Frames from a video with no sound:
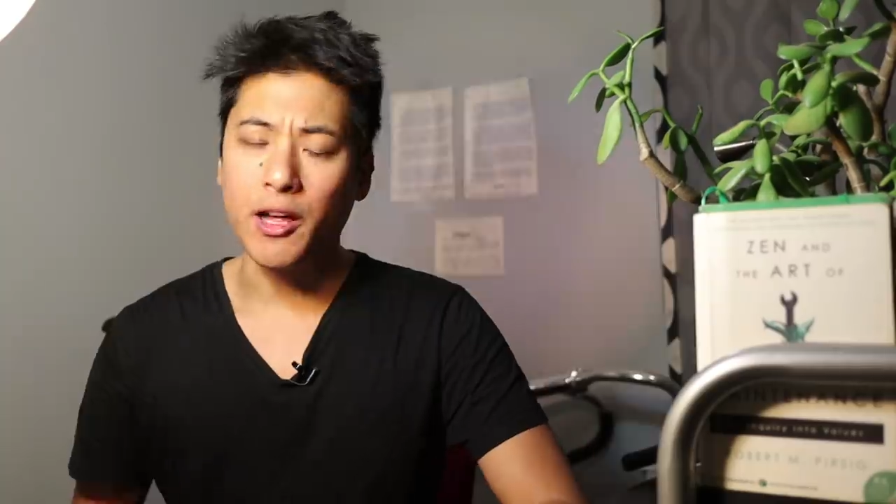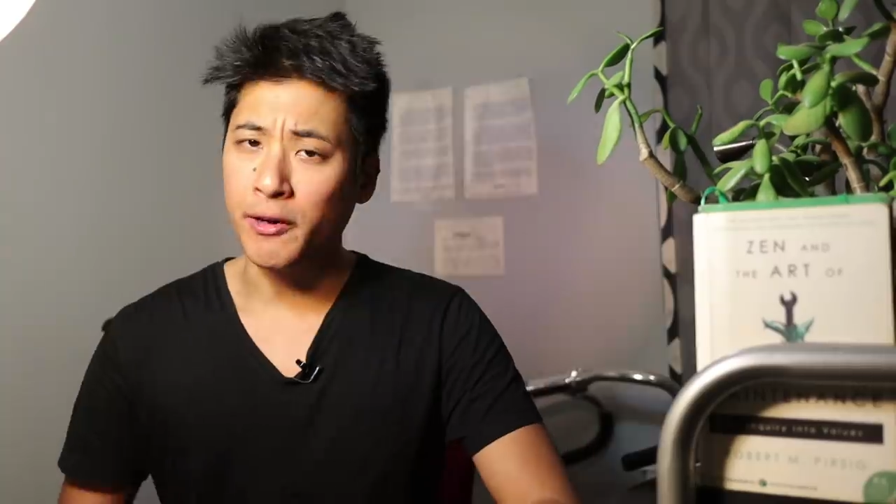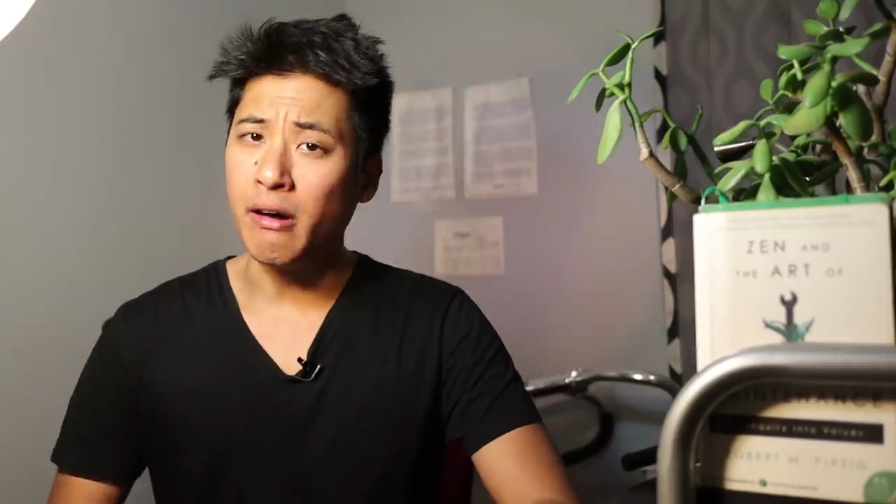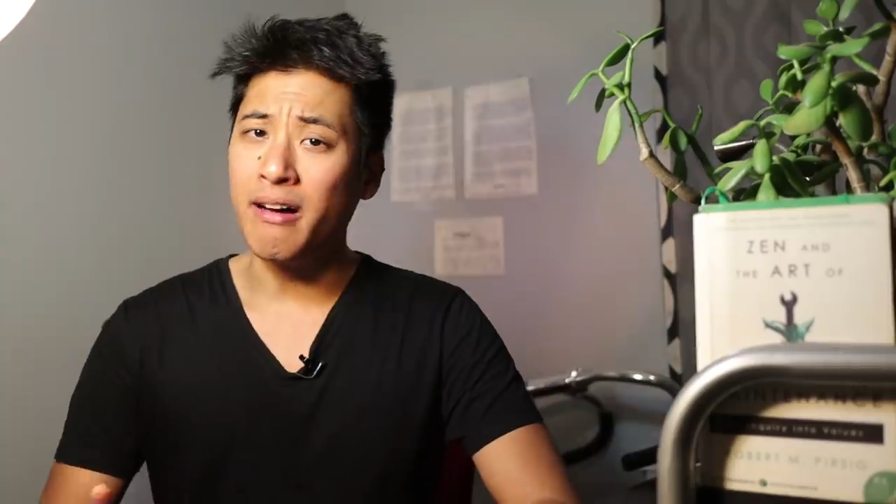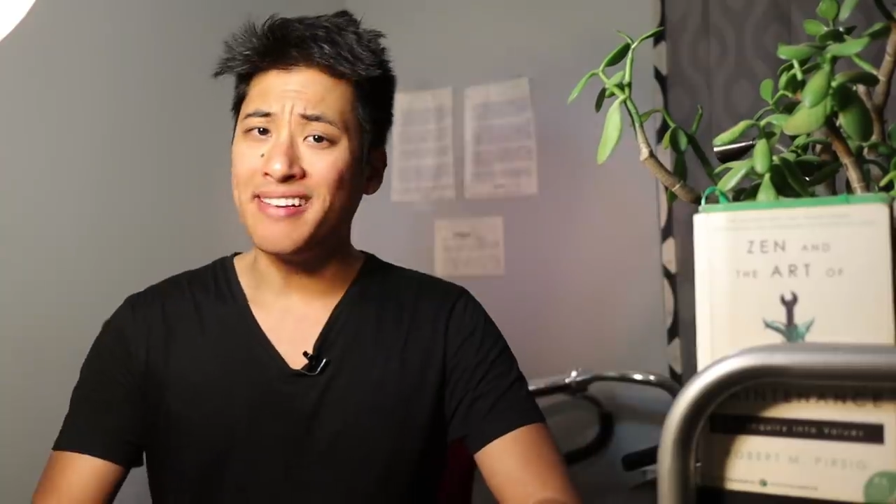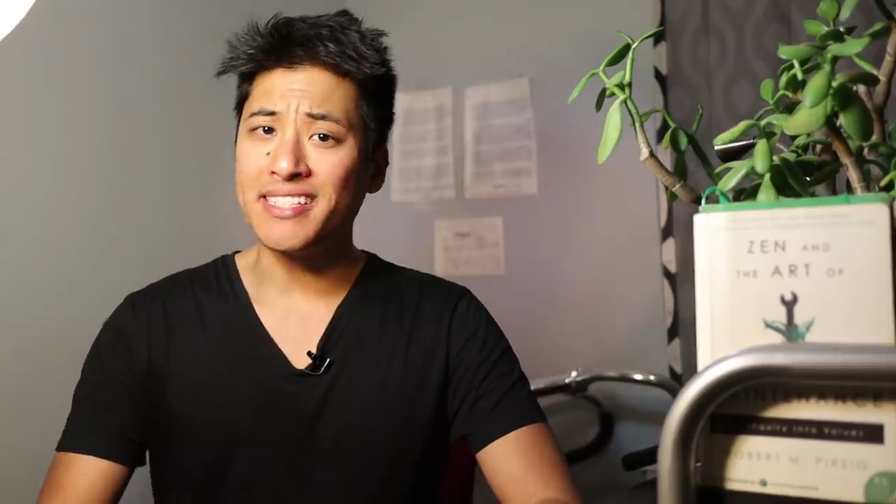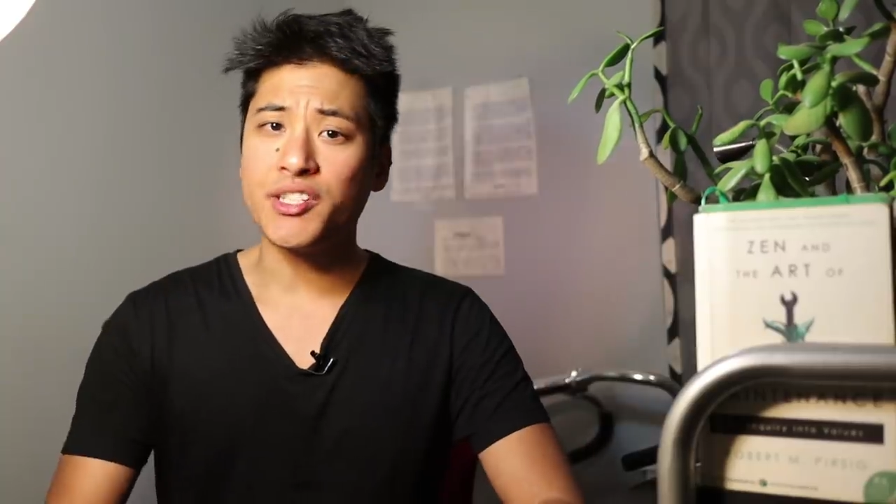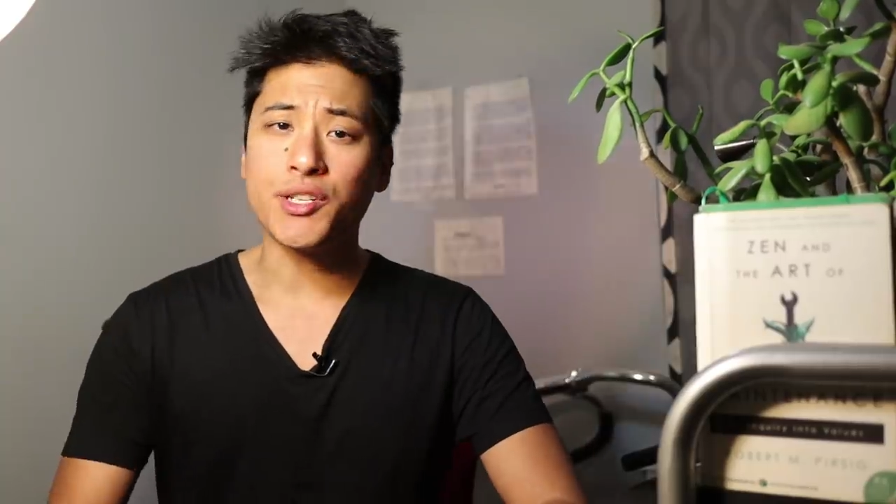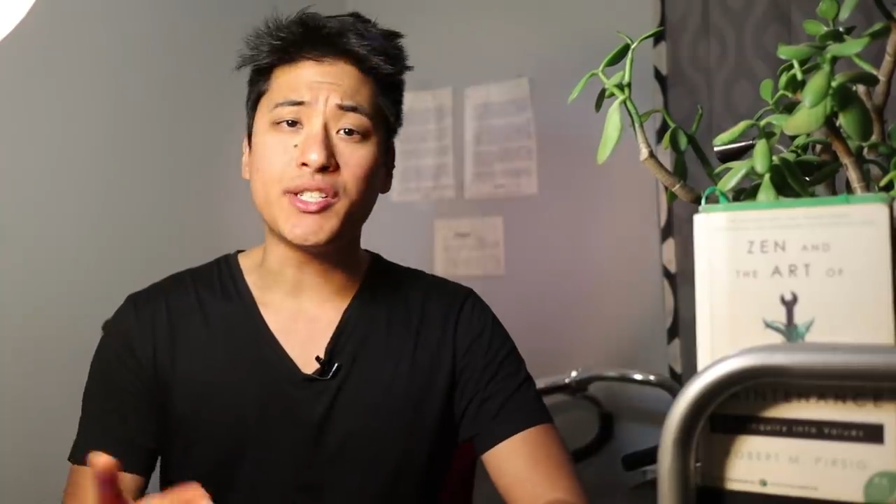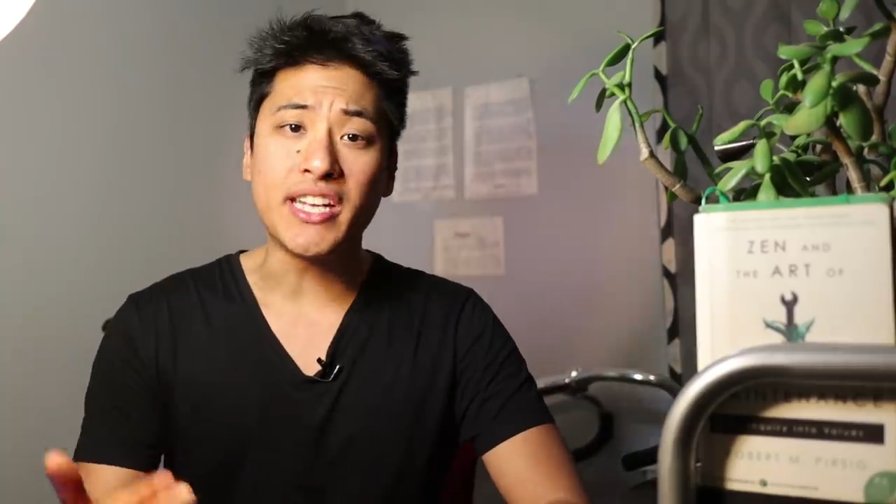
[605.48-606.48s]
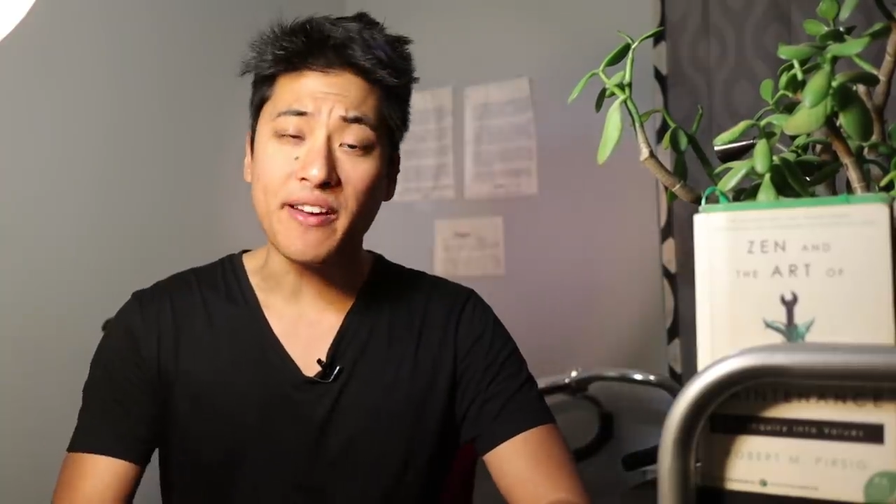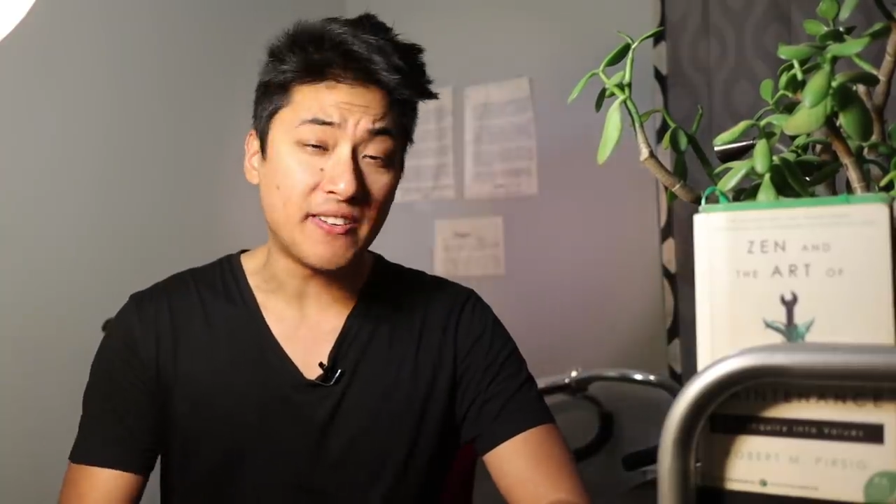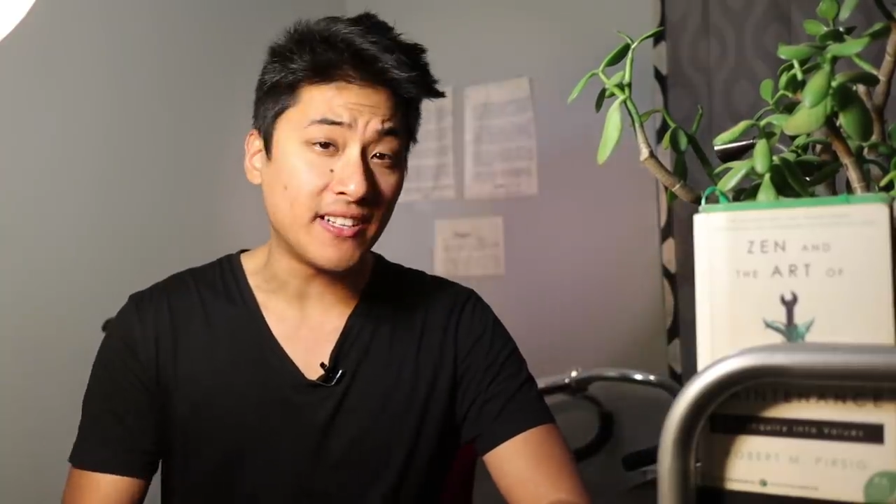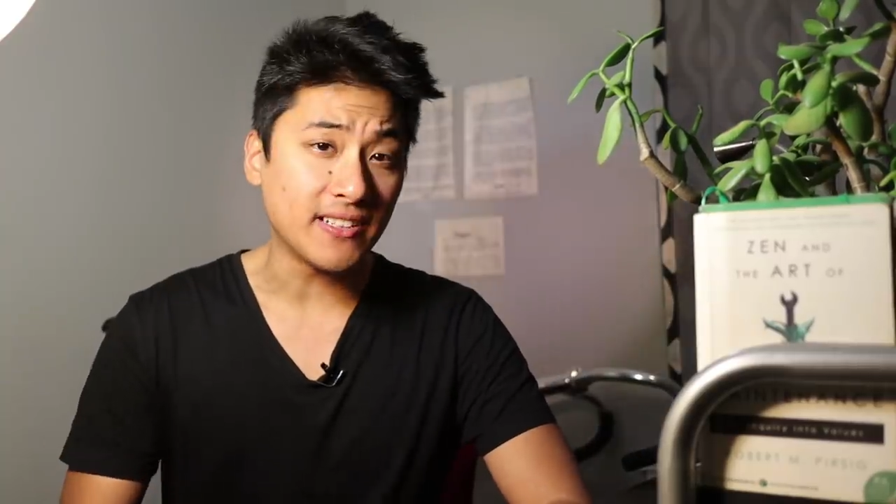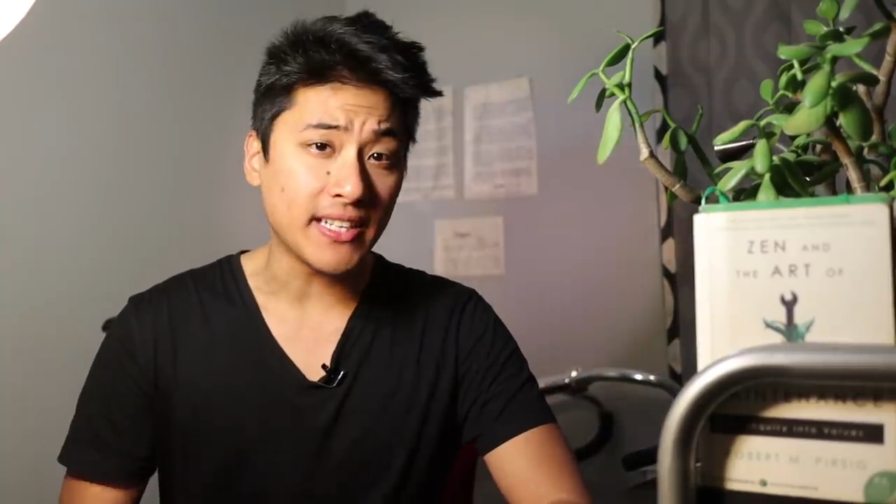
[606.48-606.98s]
Although Aventon should
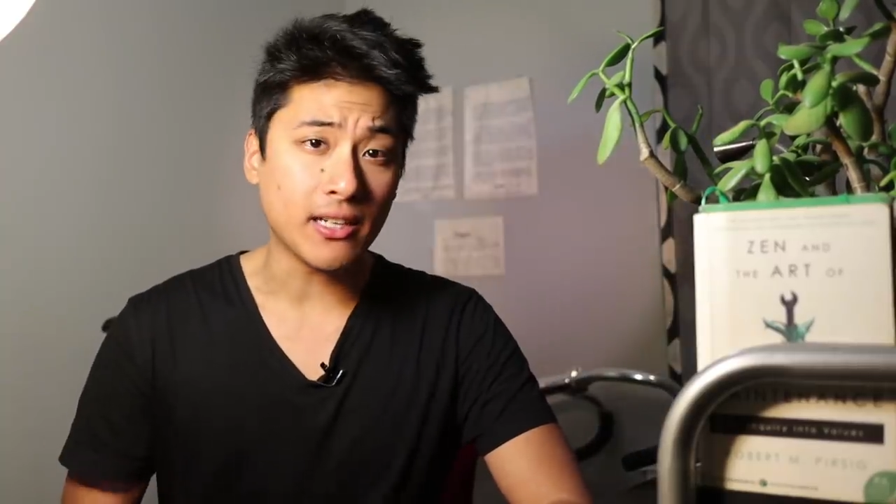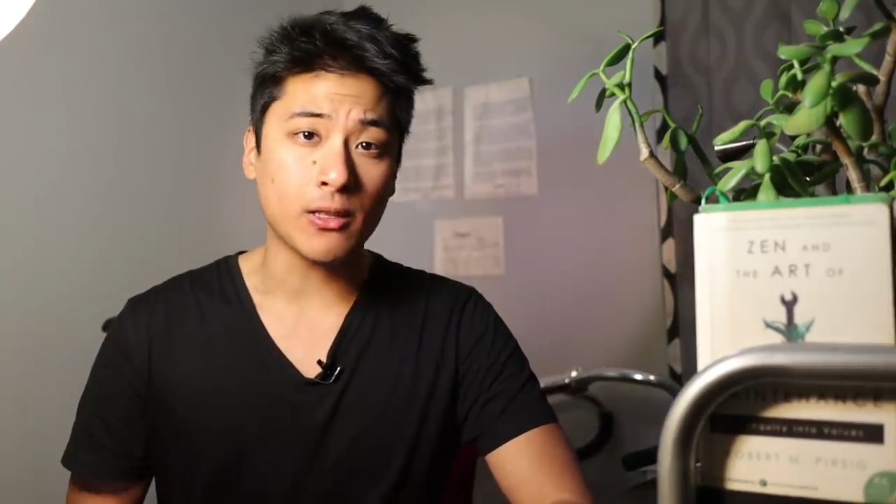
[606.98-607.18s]
definitely